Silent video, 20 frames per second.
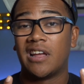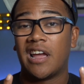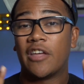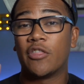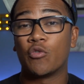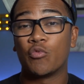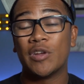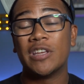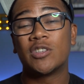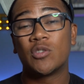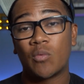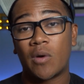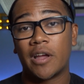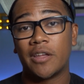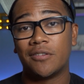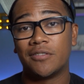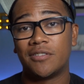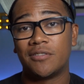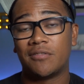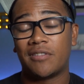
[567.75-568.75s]
And the reason why
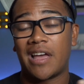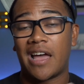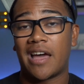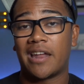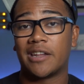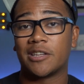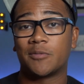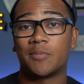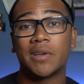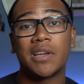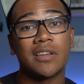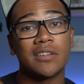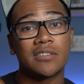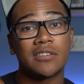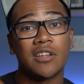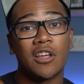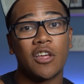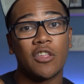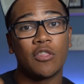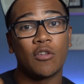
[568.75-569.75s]
you do that is
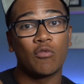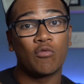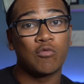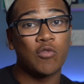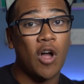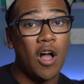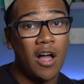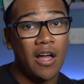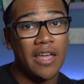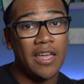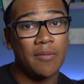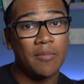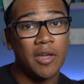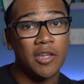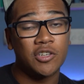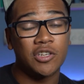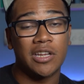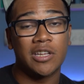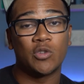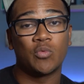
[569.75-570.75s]
because the RAW
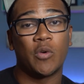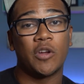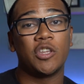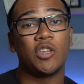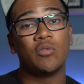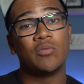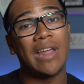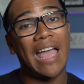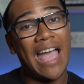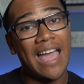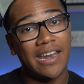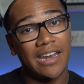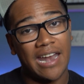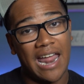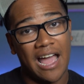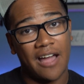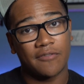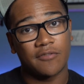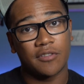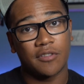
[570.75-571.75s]
image is what you'd edit
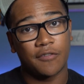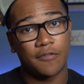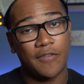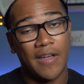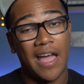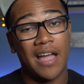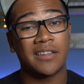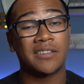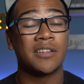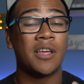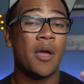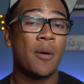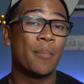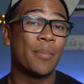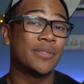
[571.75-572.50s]
after the fact,